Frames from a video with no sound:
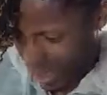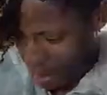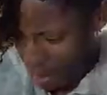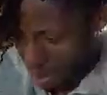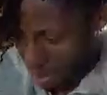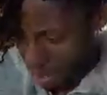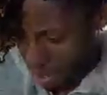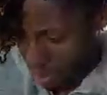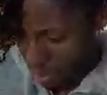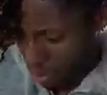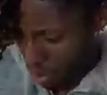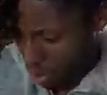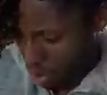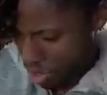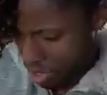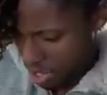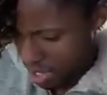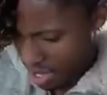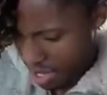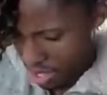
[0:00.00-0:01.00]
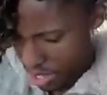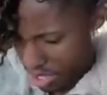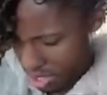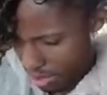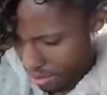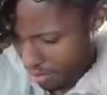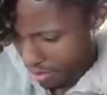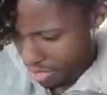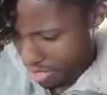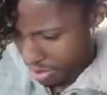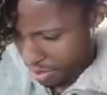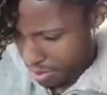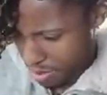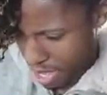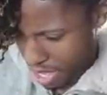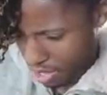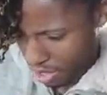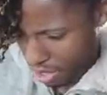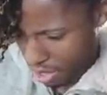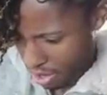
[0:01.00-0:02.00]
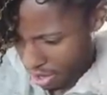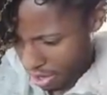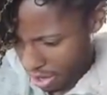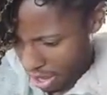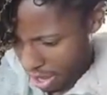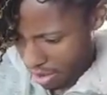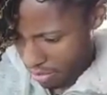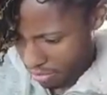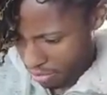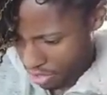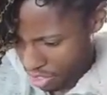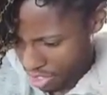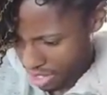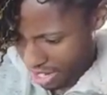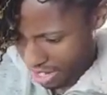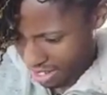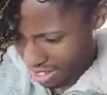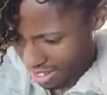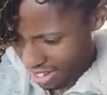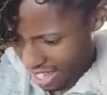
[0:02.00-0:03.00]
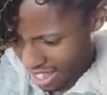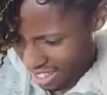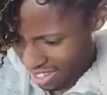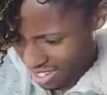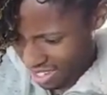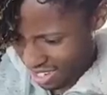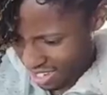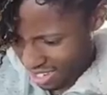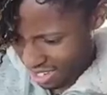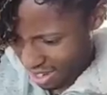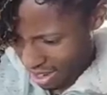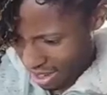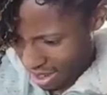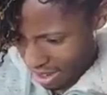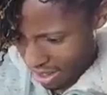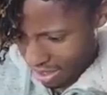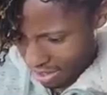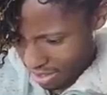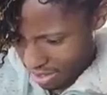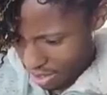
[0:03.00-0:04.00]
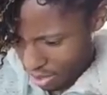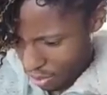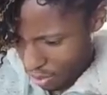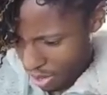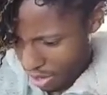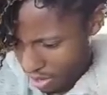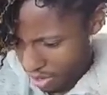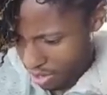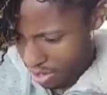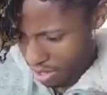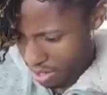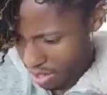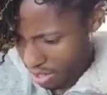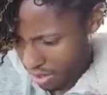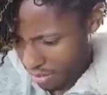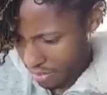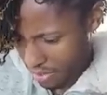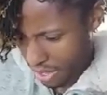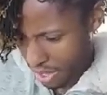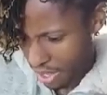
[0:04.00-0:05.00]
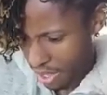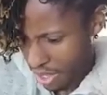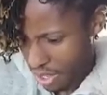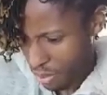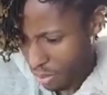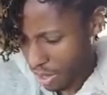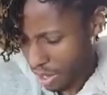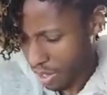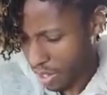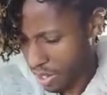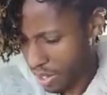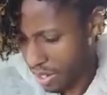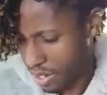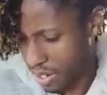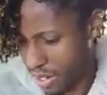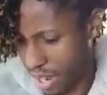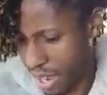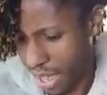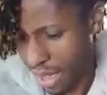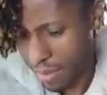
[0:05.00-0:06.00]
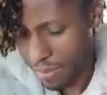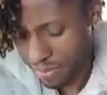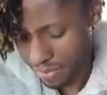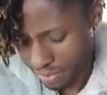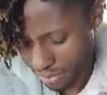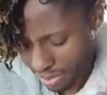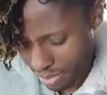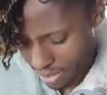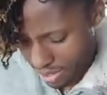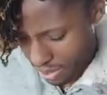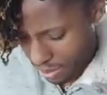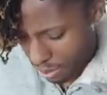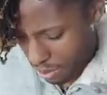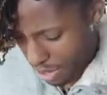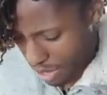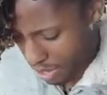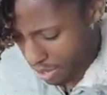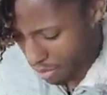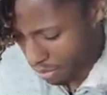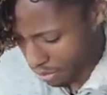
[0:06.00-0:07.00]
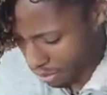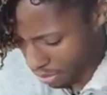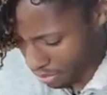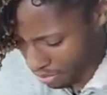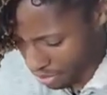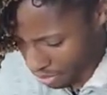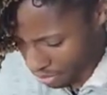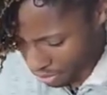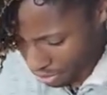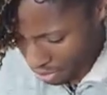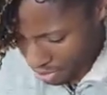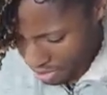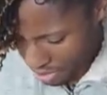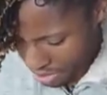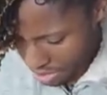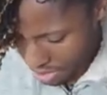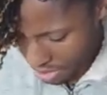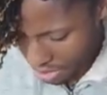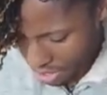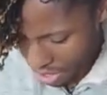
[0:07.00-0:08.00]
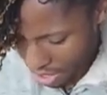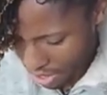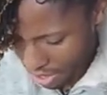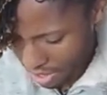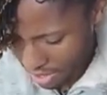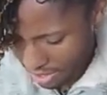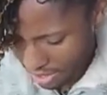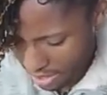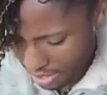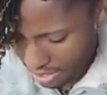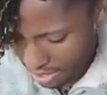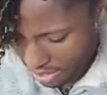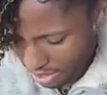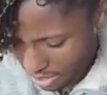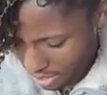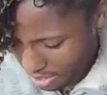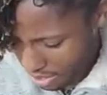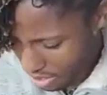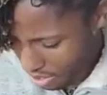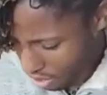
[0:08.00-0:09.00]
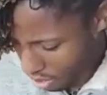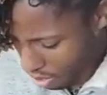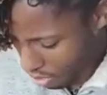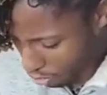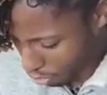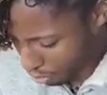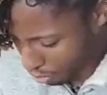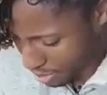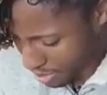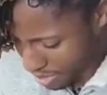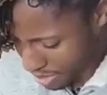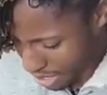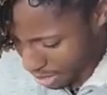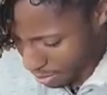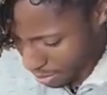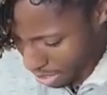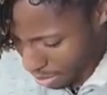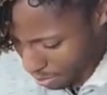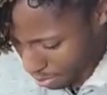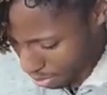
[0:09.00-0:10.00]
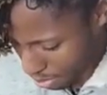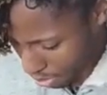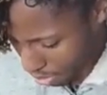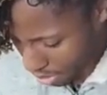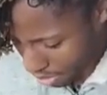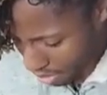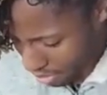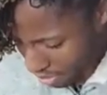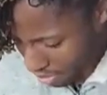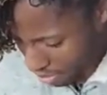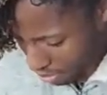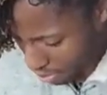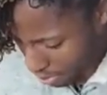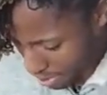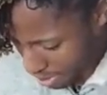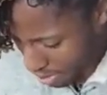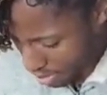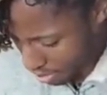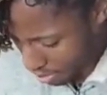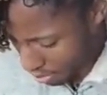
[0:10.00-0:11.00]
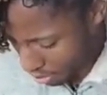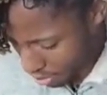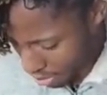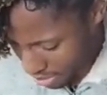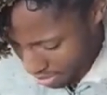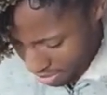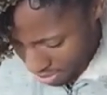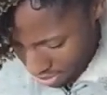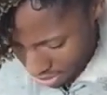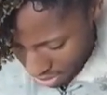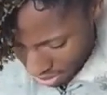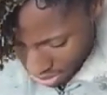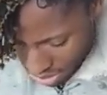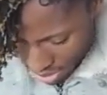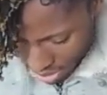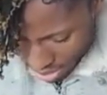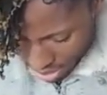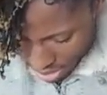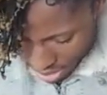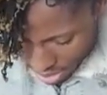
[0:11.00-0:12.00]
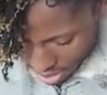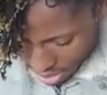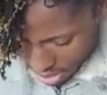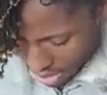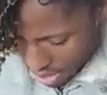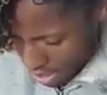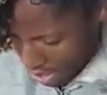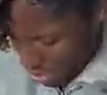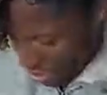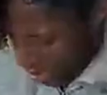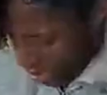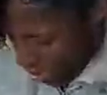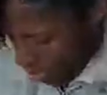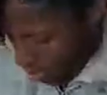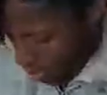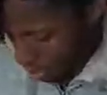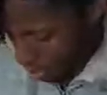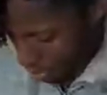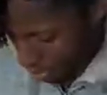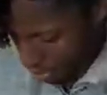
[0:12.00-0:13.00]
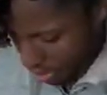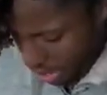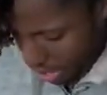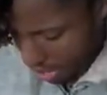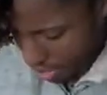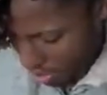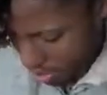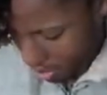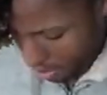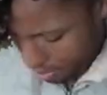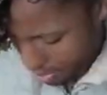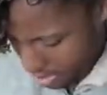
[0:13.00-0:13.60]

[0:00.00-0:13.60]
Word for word: But the more you get, the, the better uh, for genetic analysis. Okay. So you want good, you want a good uh, spread of, of diversity there, and since this is all from the same apiary, it, it would be good for us to look at what we've got here.